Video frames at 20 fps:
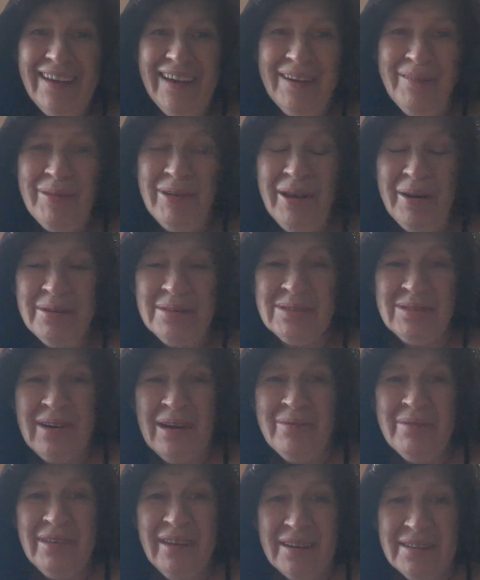And when I was
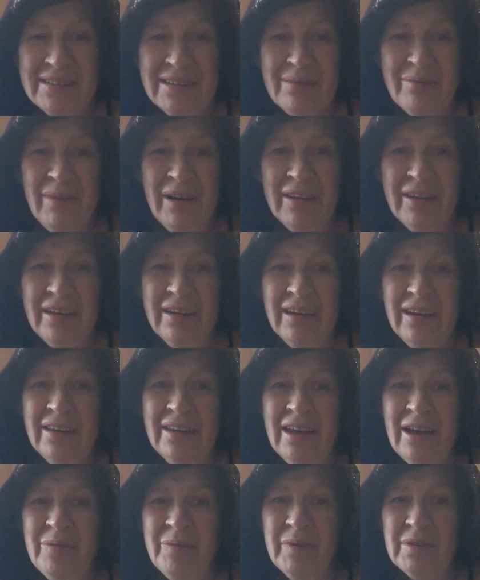drumming Ashamana
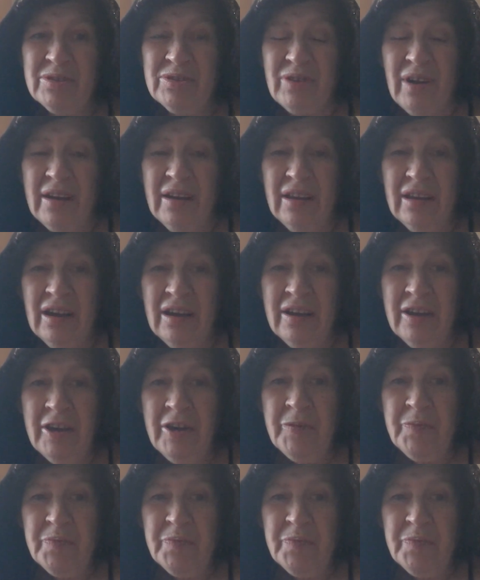in Australia,